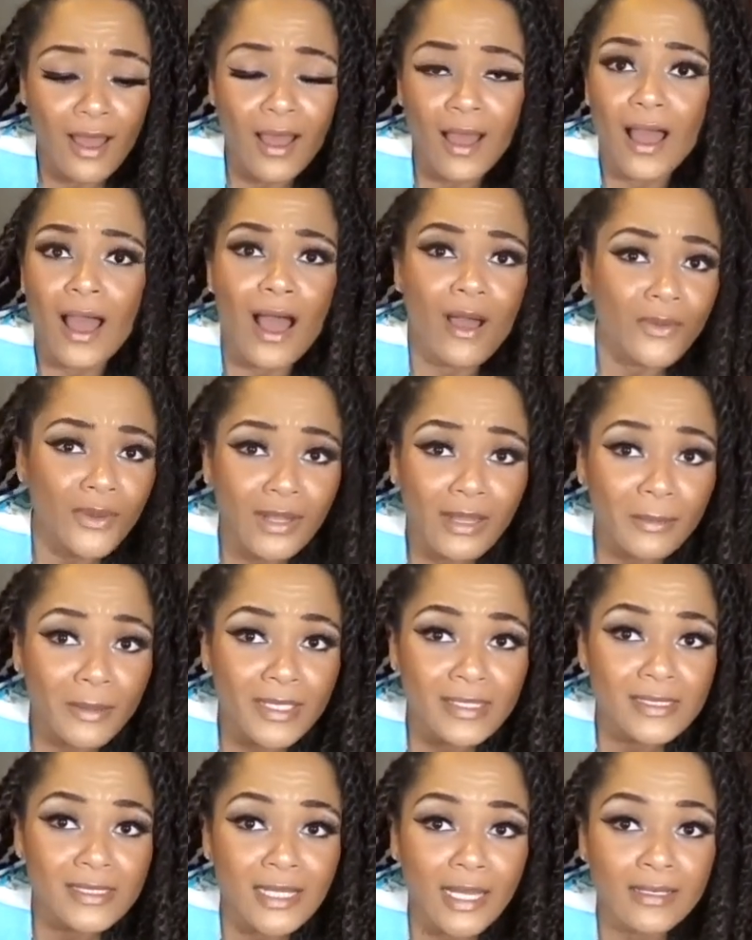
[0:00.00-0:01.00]
how could I
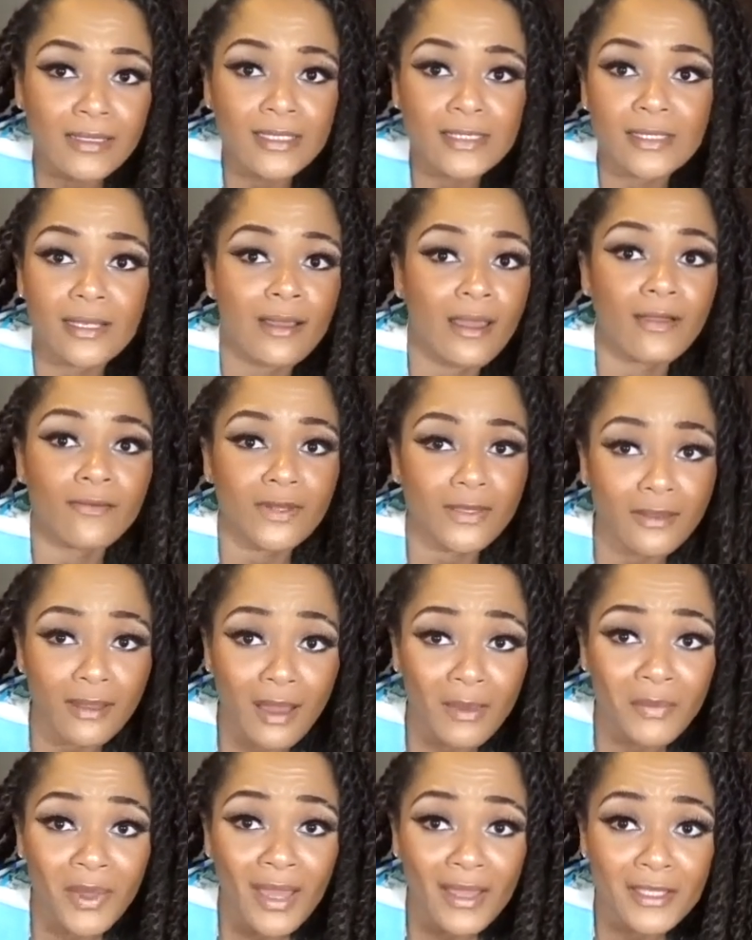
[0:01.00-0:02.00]
be a stylist? Like, everything
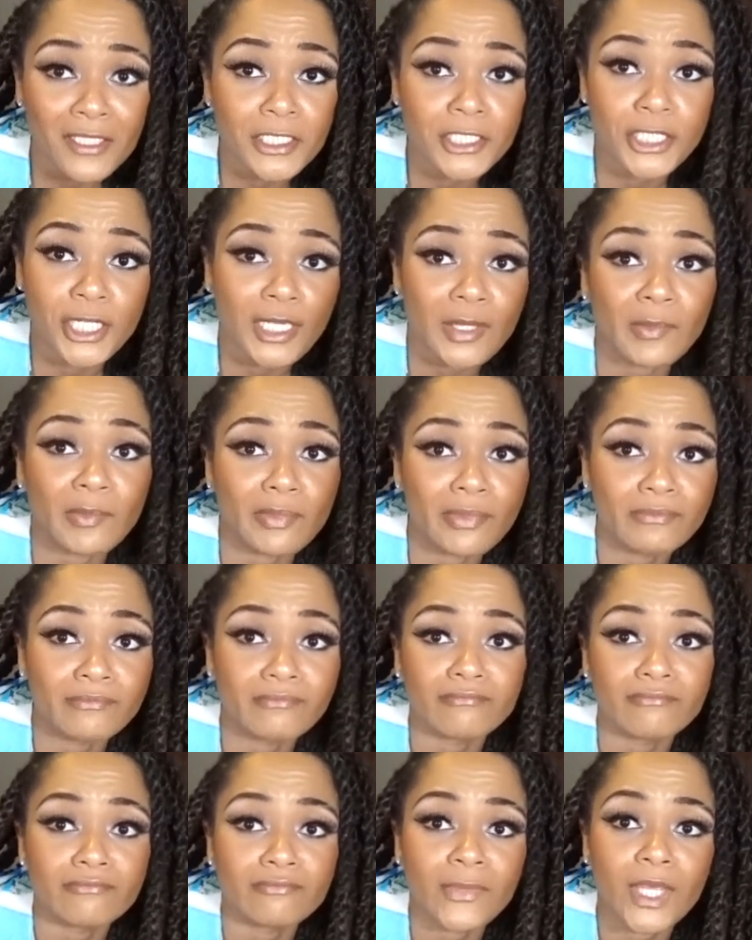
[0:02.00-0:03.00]
I buy is cheap,
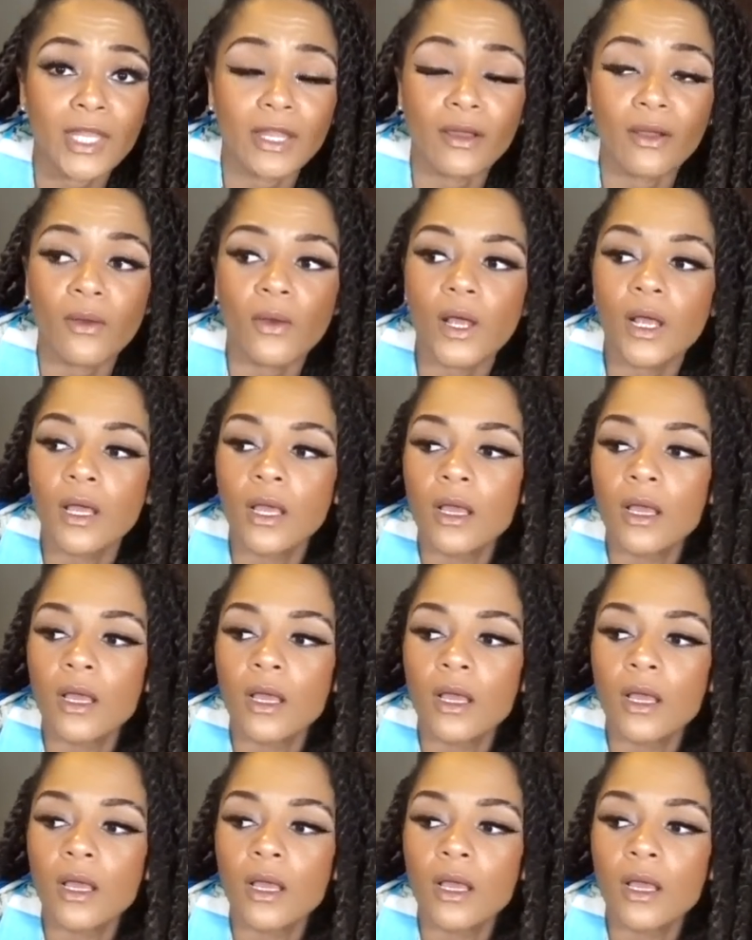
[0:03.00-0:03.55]
you know?